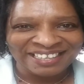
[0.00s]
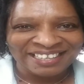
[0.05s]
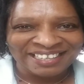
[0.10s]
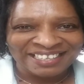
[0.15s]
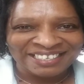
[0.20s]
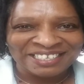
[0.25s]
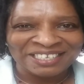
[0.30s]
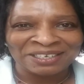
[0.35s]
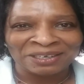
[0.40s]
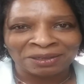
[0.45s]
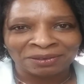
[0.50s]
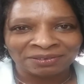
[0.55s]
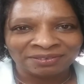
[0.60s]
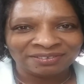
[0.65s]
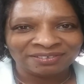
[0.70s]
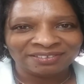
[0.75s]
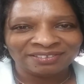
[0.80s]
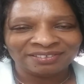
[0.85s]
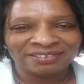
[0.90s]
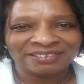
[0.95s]
you know,
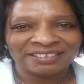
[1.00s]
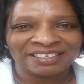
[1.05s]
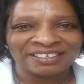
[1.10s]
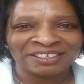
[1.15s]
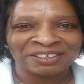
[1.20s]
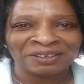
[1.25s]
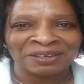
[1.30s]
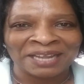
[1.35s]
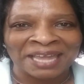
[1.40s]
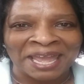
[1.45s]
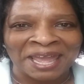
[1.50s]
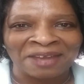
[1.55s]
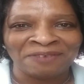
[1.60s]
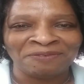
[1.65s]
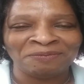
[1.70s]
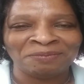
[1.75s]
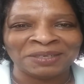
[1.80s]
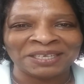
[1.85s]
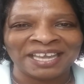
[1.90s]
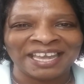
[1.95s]
a little
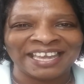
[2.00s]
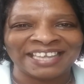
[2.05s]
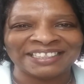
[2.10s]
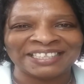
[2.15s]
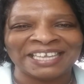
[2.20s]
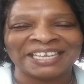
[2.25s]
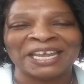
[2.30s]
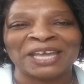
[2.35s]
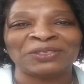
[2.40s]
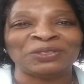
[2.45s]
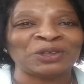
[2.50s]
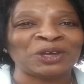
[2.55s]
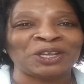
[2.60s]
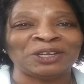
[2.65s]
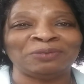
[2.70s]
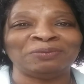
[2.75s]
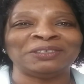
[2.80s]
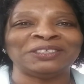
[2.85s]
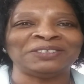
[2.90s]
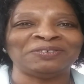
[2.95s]
laugh behind that. I thought
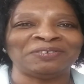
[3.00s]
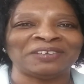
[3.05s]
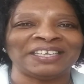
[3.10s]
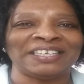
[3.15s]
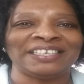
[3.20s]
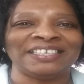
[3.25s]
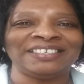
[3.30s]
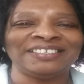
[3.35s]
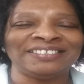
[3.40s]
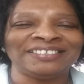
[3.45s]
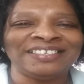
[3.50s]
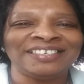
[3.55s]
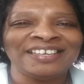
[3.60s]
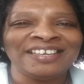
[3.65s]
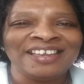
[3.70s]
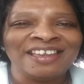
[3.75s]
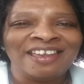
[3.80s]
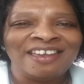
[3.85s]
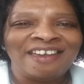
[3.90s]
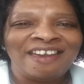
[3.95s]
it was funny.
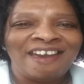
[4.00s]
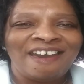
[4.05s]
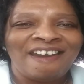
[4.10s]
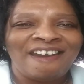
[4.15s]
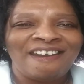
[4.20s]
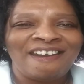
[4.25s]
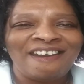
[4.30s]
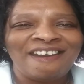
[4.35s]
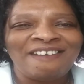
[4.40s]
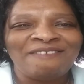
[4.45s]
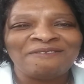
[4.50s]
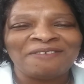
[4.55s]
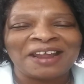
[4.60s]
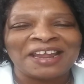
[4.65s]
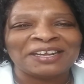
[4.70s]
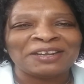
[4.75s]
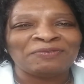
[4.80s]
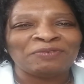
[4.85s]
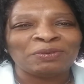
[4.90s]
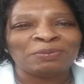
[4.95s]
All
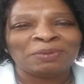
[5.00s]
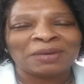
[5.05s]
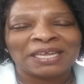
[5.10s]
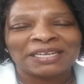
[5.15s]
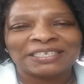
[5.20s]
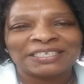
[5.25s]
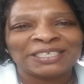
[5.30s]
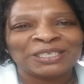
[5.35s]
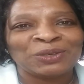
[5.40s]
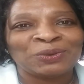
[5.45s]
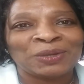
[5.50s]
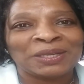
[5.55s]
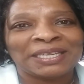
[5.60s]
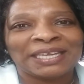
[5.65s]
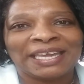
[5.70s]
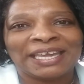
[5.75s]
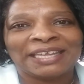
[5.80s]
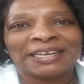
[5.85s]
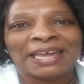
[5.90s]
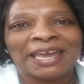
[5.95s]
right, everybody. So
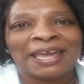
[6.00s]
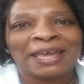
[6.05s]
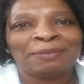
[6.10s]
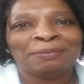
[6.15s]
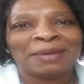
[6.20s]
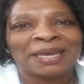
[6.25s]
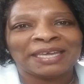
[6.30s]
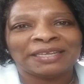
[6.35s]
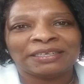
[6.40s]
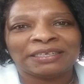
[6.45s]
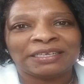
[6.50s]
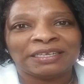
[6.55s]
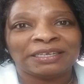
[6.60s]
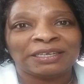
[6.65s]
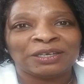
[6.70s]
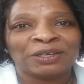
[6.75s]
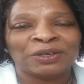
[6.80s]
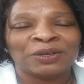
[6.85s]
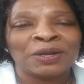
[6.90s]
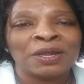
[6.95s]
again, I'm out of
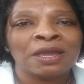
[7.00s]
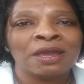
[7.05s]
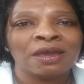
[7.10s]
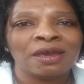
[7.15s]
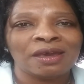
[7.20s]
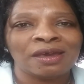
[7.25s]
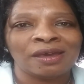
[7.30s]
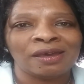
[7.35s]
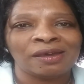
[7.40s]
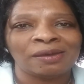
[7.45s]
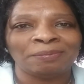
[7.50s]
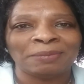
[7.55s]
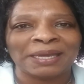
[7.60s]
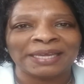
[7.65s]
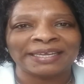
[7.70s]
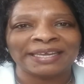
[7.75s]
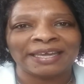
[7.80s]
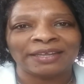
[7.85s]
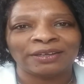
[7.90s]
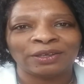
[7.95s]
here. Um, I
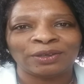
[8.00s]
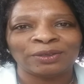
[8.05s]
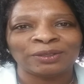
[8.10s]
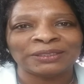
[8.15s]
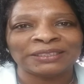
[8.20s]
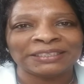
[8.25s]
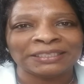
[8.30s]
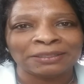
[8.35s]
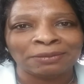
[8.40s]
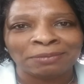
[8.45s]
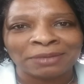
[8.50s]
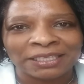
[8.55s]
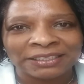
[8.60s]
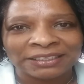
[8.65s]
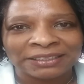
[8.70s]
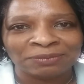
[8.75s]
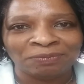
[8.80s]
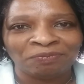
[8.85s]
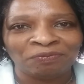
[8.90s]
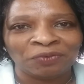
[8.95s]
got to go see about
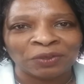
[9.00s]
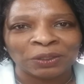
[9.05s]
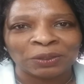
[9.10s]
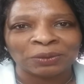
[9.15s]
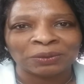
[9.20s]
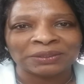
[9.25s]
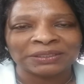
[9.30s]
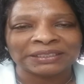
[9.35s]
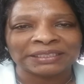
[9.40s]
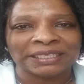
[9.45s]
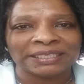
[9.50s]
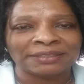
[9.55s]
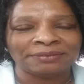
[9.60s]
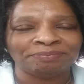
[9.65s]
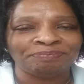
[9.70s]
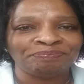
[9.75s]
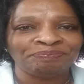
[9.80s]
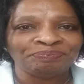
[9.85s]
some folks and